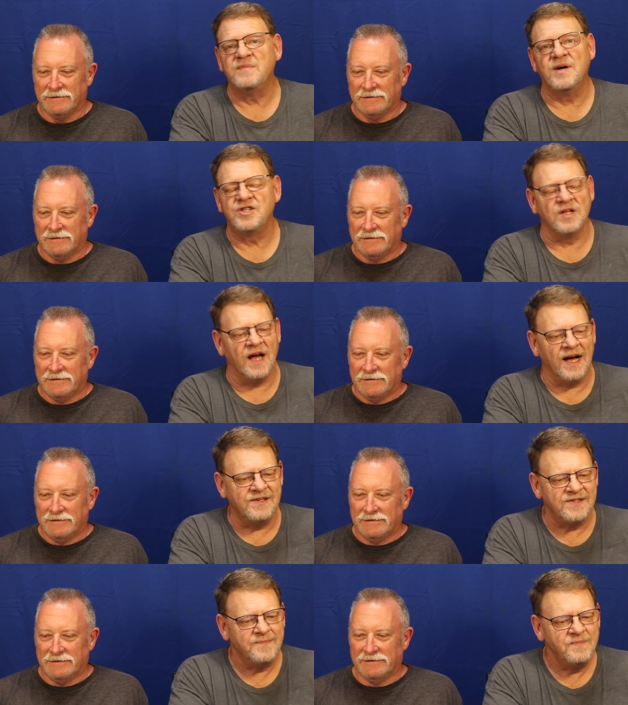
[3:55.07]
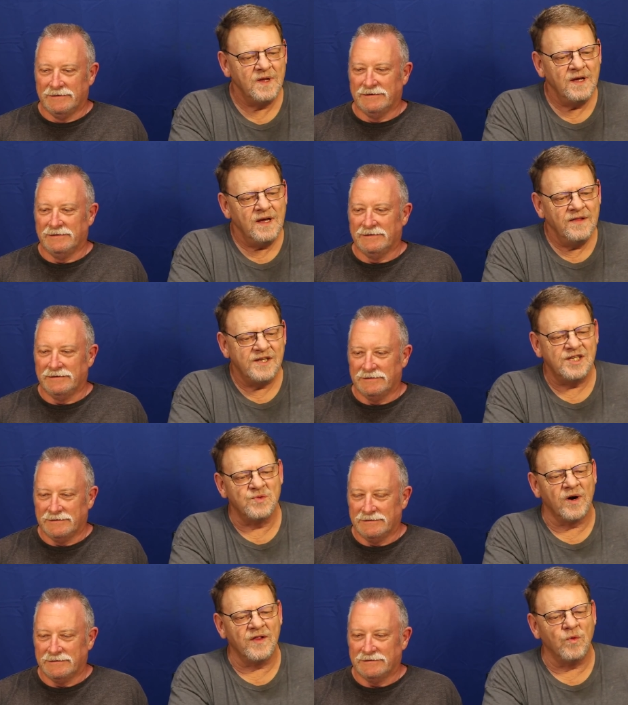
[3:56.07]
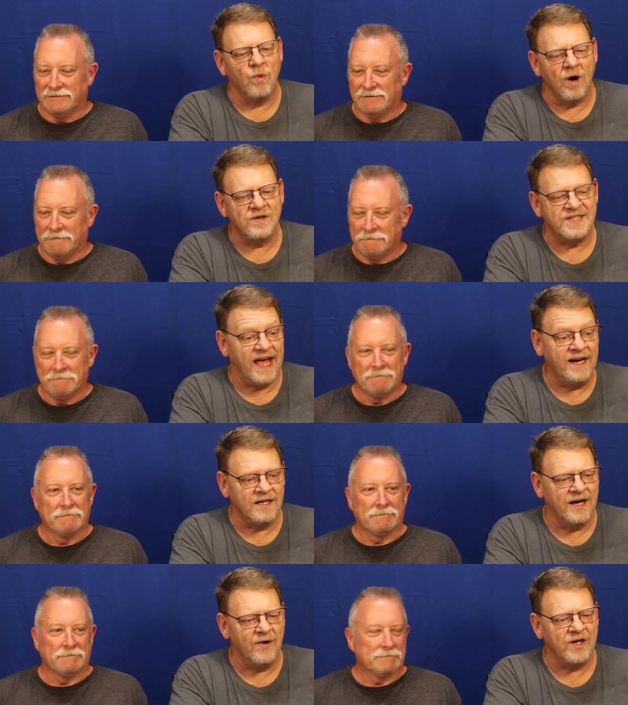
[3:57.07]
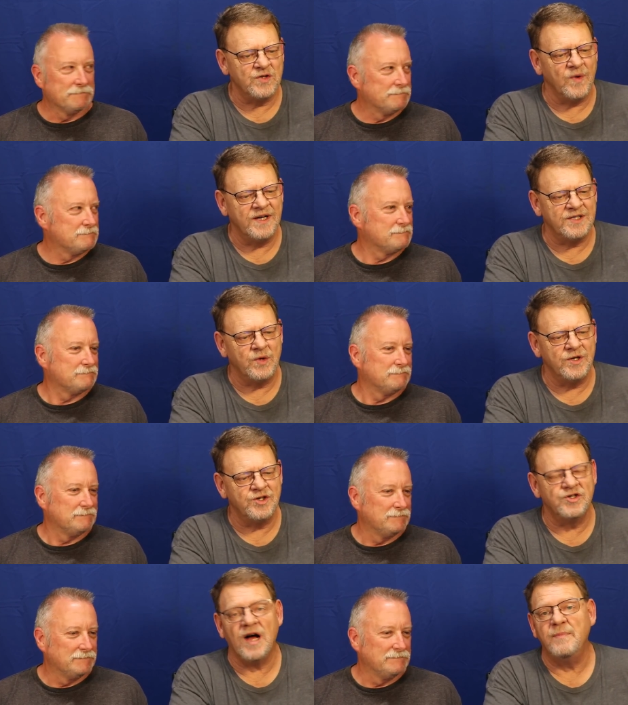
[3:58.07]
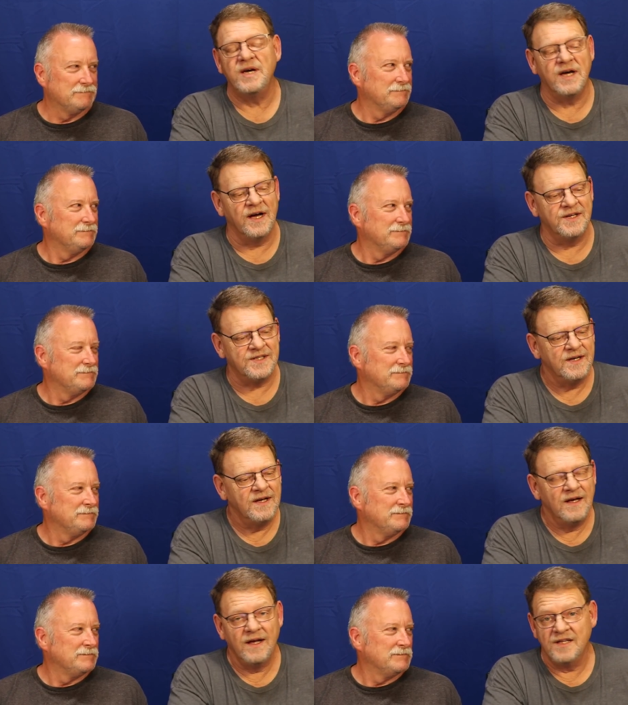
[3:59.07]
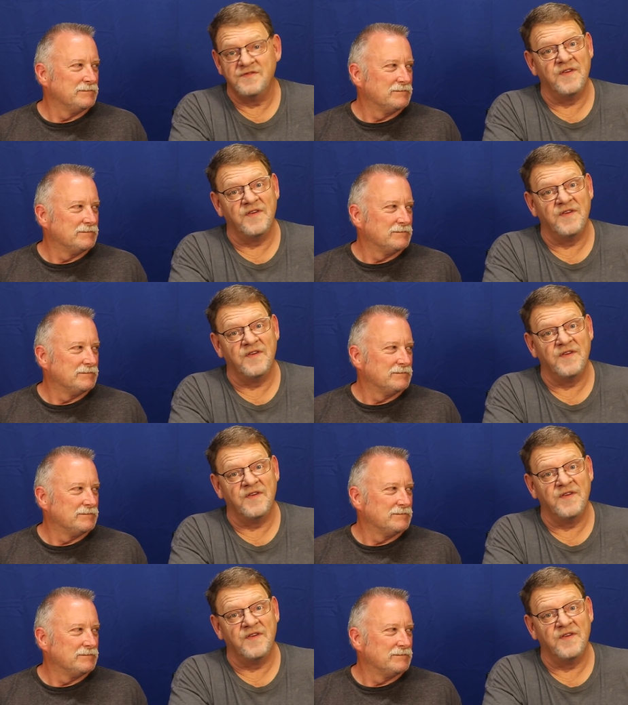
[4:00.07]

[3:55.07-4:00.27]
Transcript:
Speaker 1: a bunch of lies. This is one of the worst and hilarious ways to quit your job because it's